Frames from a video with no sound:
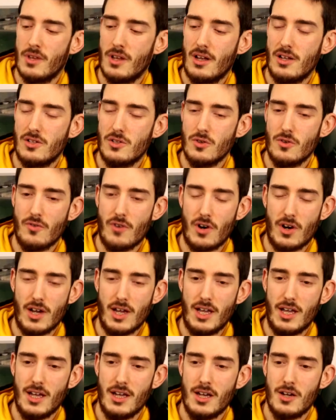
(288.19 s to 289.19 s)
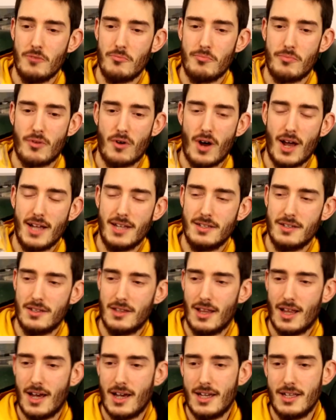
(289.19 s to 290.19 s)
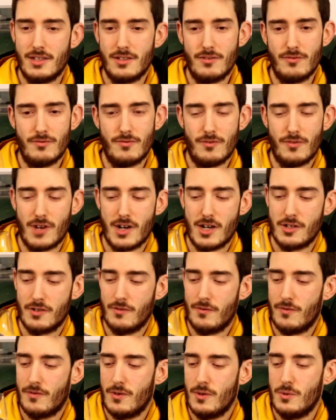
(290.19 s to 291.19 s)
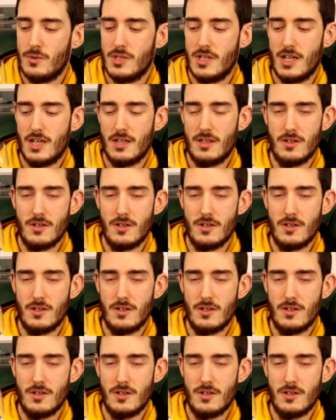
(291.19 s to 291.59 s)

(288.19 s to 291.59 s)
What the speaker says: It's all very bright and light and fresh and fruity,